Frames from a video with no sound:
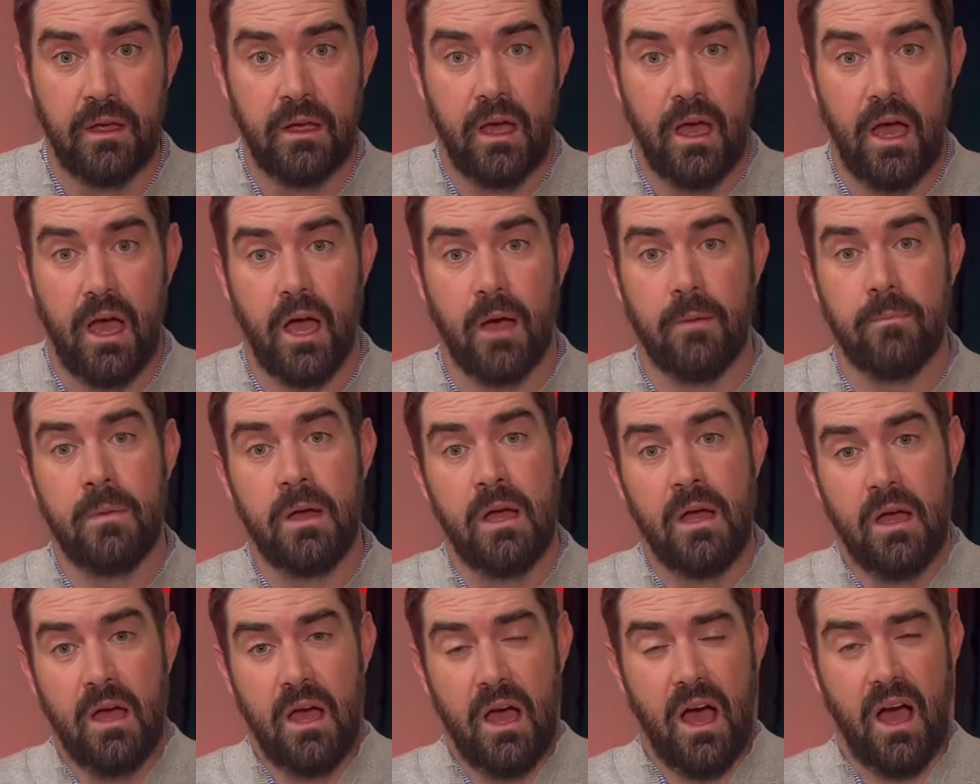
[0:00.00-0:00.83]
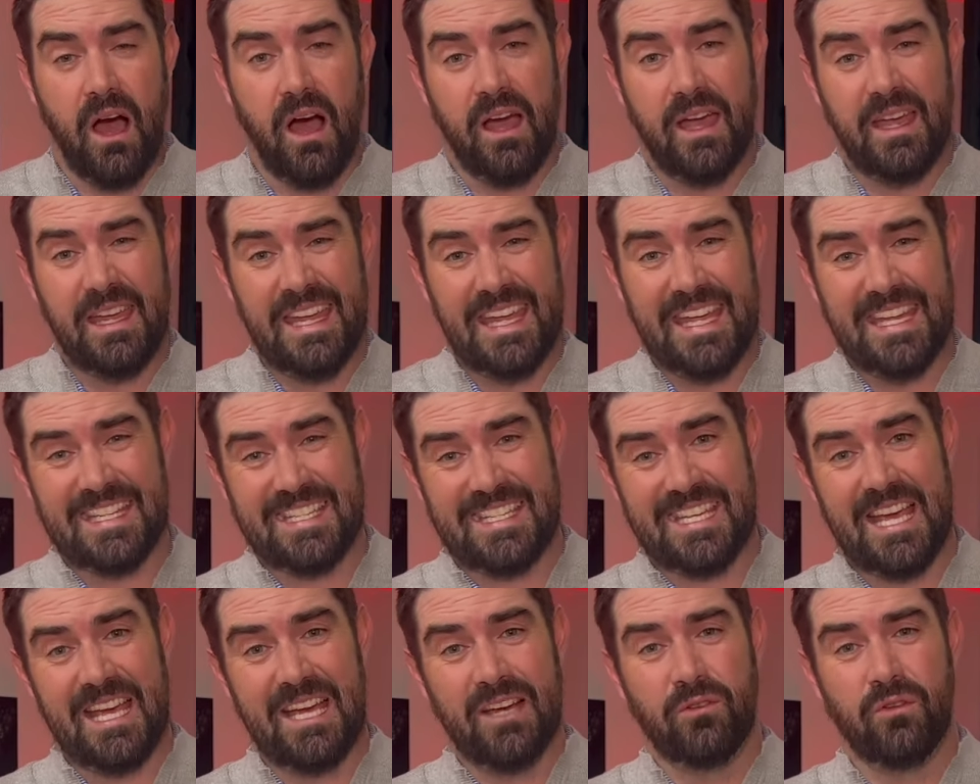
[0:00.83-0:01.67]
Um, I hit
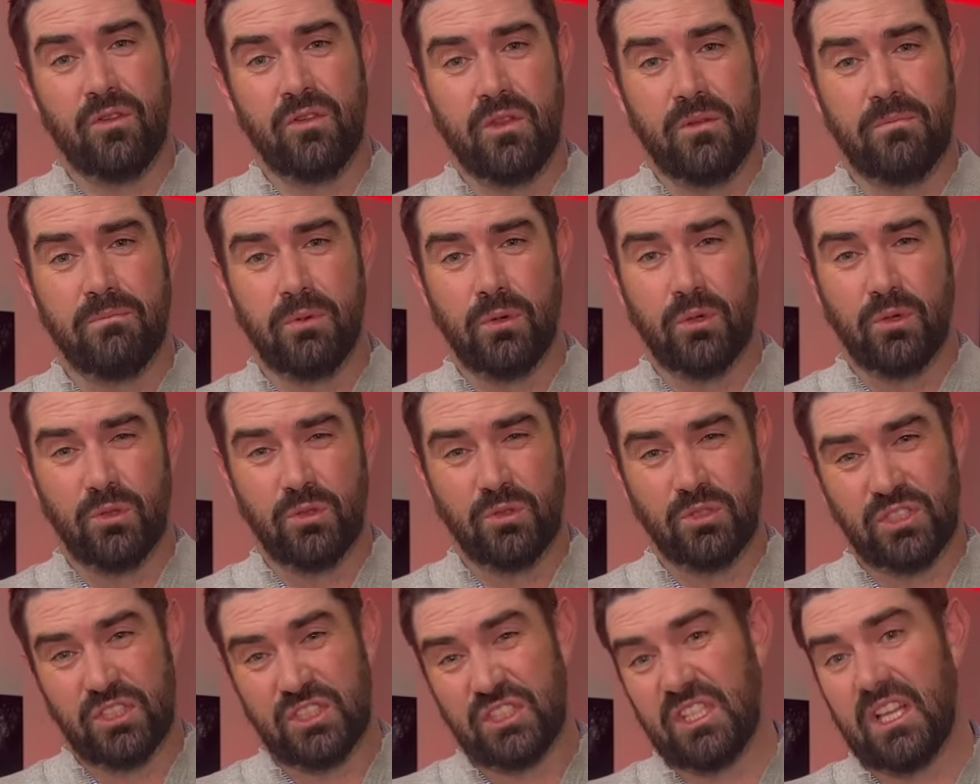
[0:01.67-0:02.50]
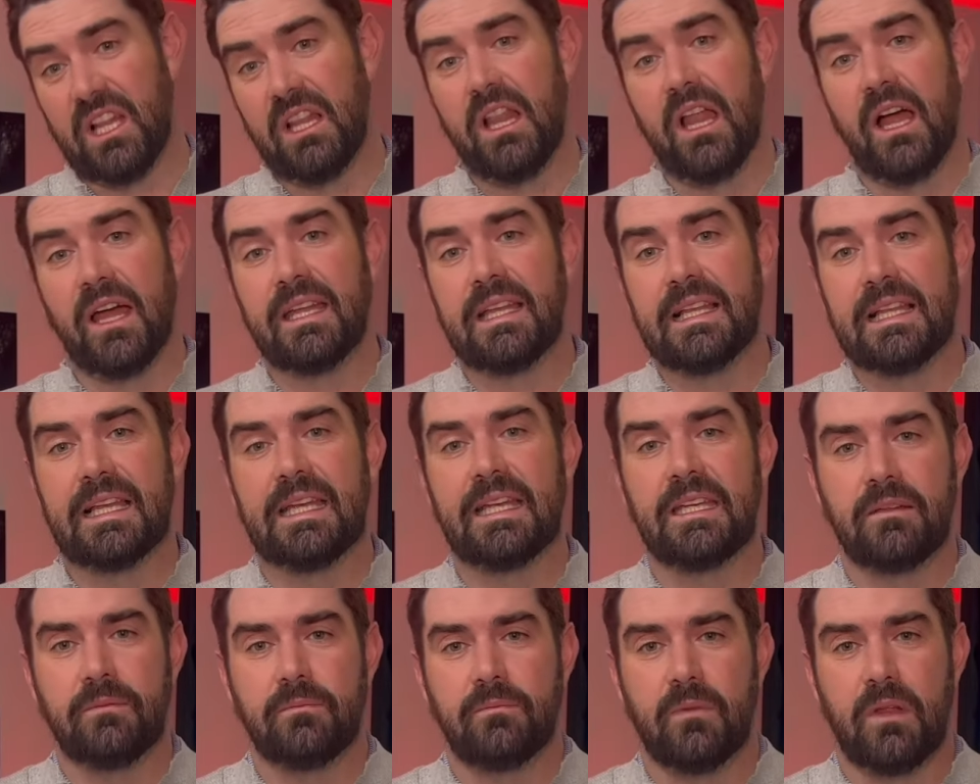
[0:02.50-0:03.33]
down on the ball
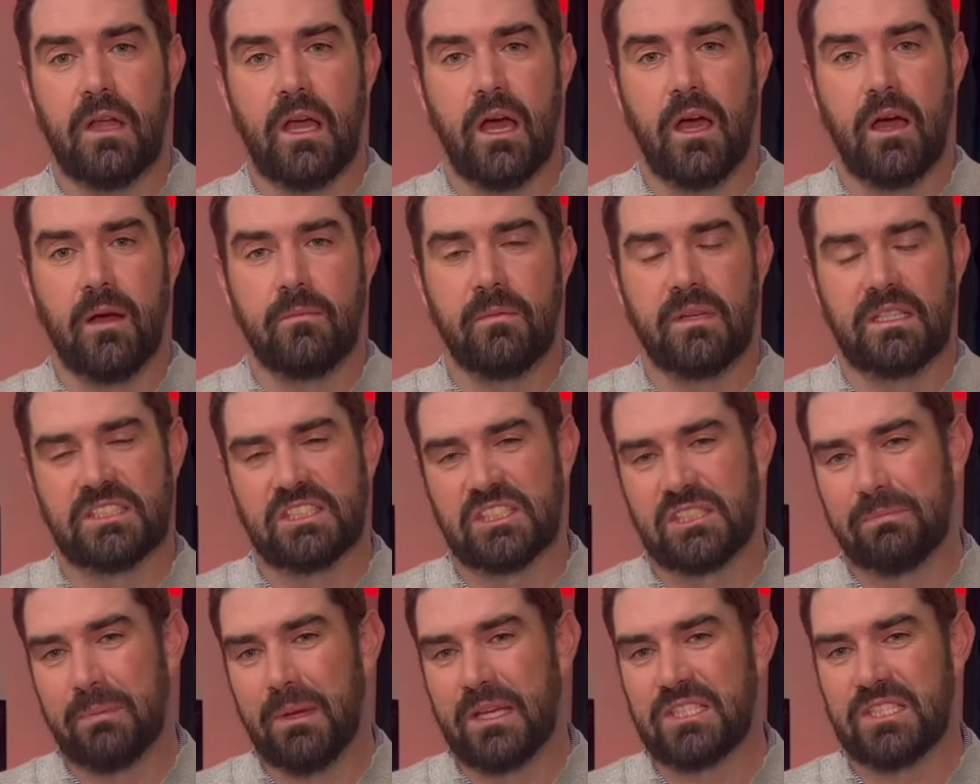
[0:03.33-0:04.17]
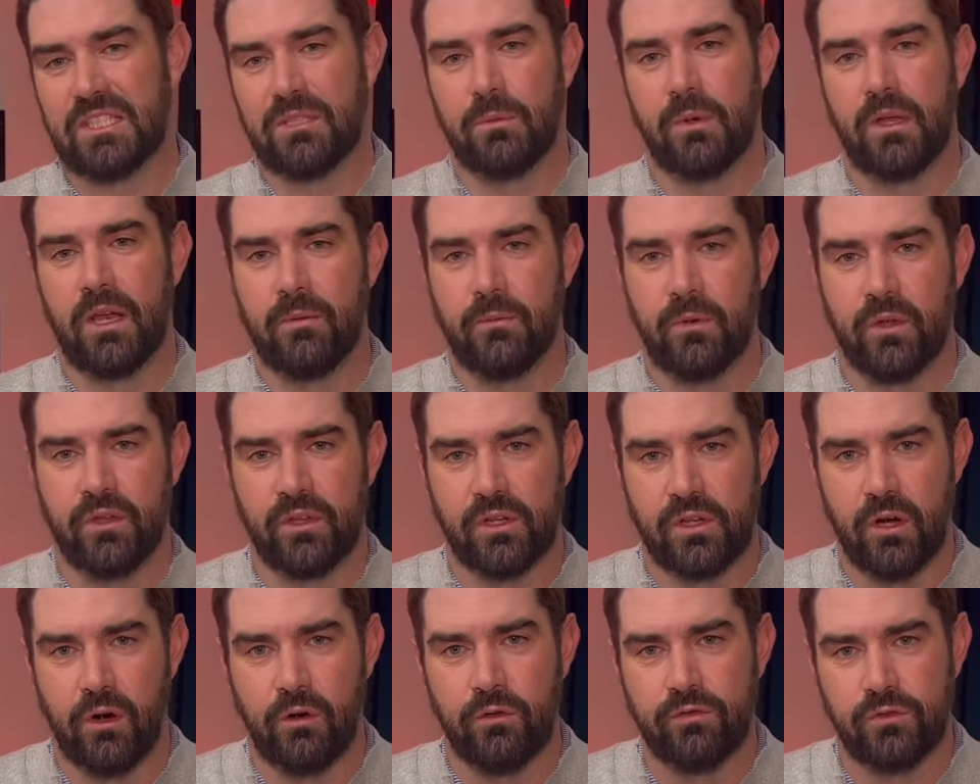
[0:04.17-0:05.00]
slightly, um, especially when I'm on the
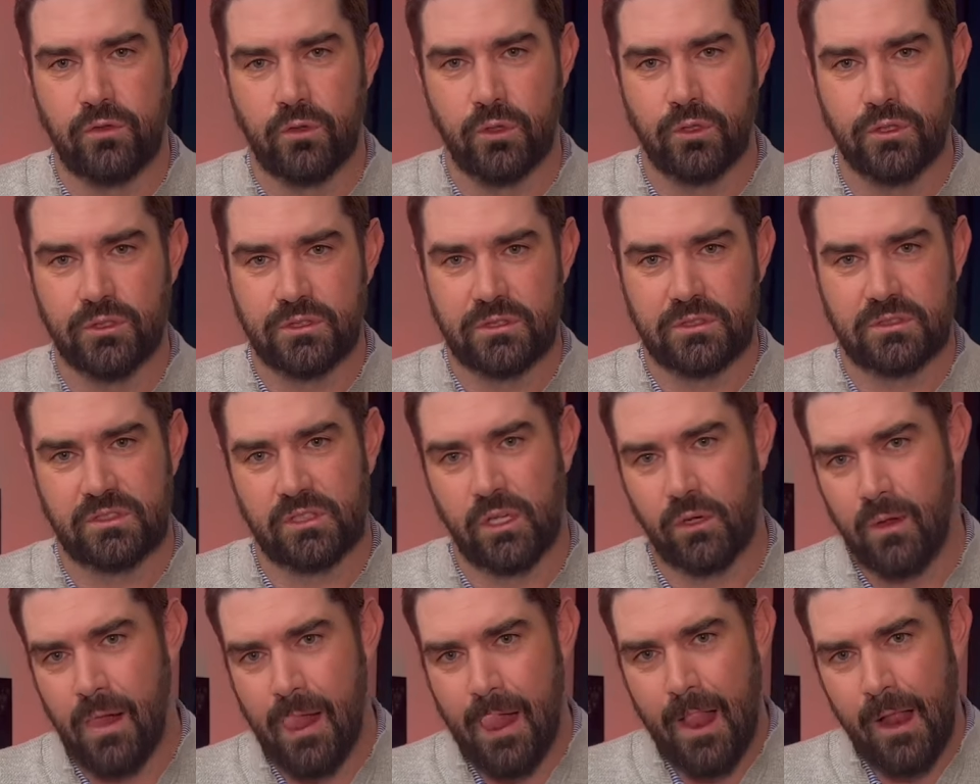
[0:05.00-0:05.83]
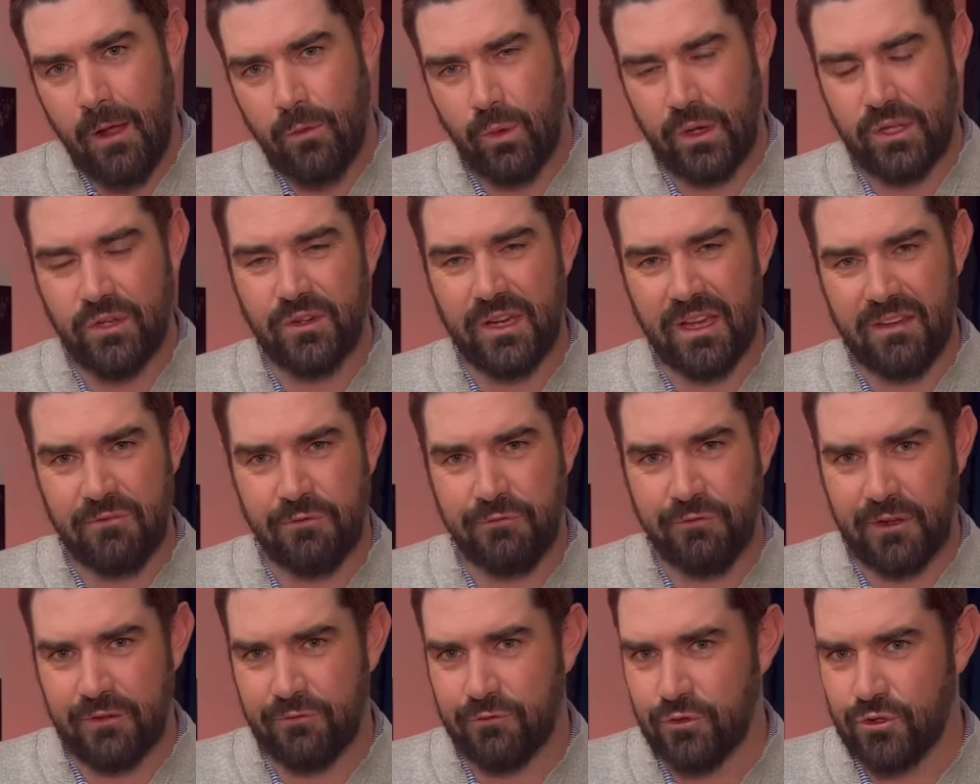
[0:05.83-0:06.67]
golf course. So when you're getting
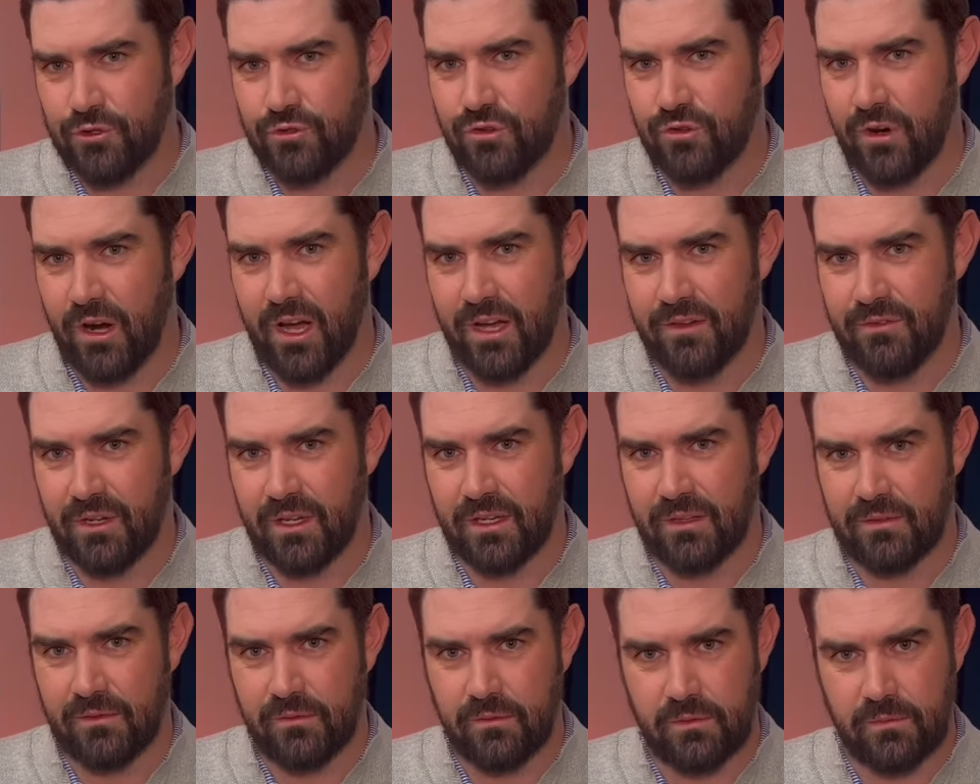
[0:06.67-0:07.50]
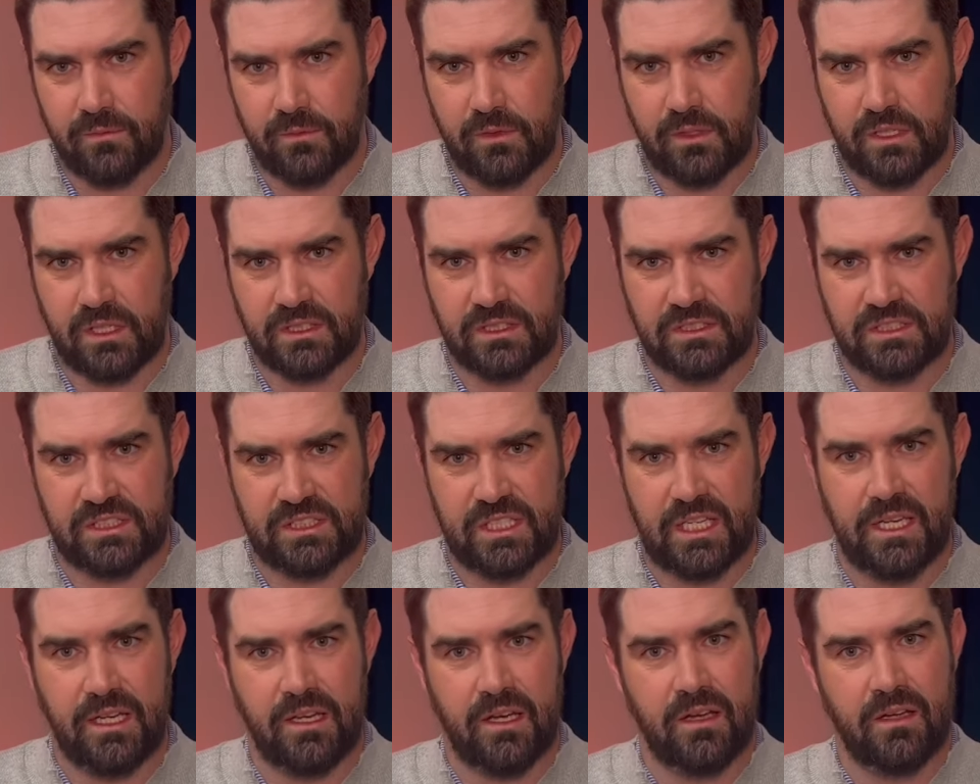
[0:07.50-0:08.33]
fit for a driver,
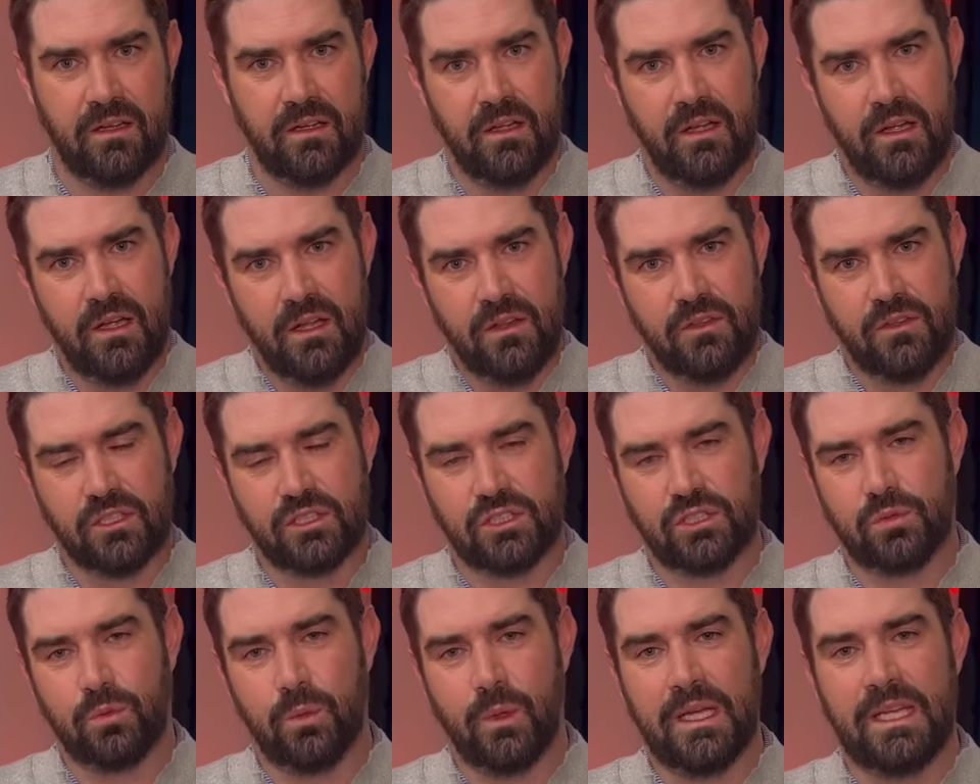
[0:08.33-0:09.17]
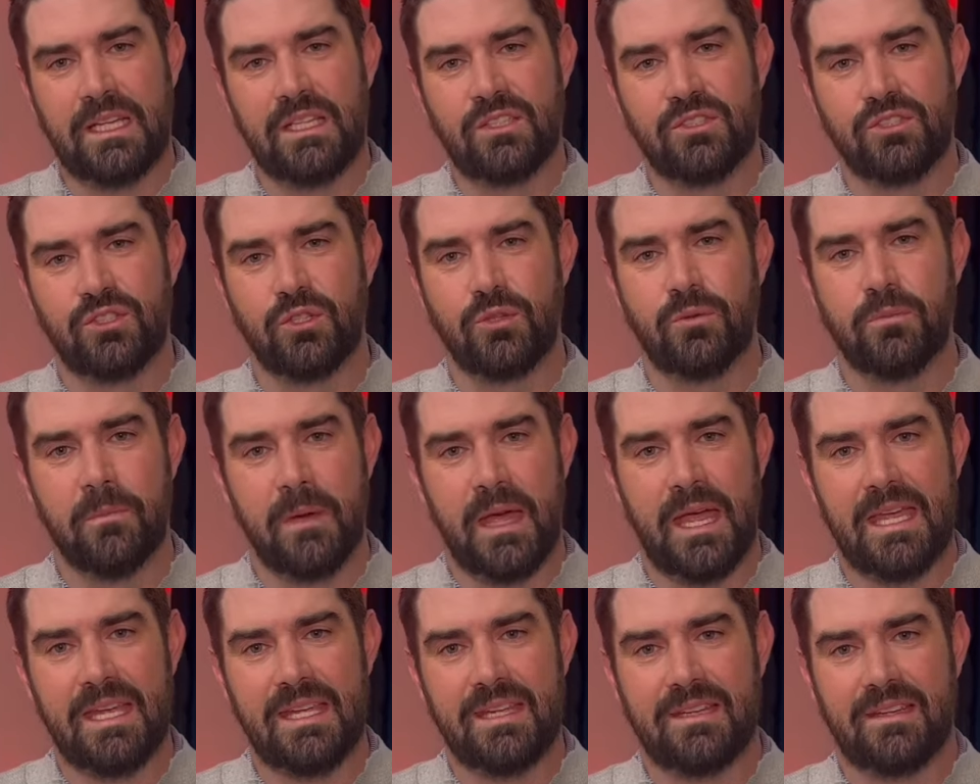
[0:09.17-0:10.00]
consider the swings you
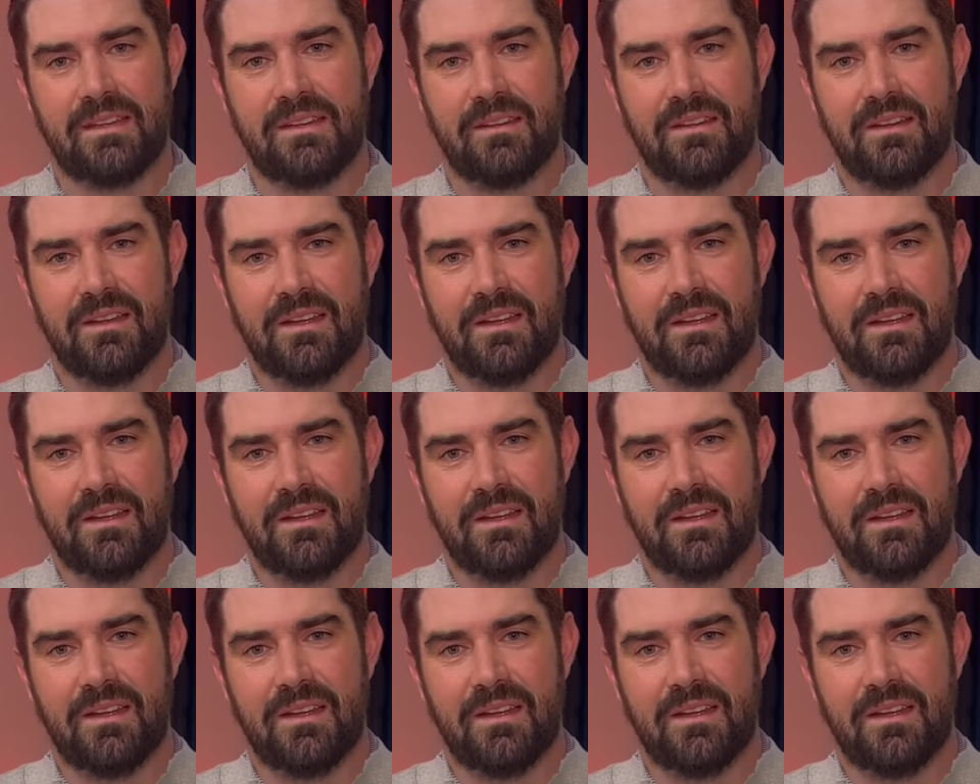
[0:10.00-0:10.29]
make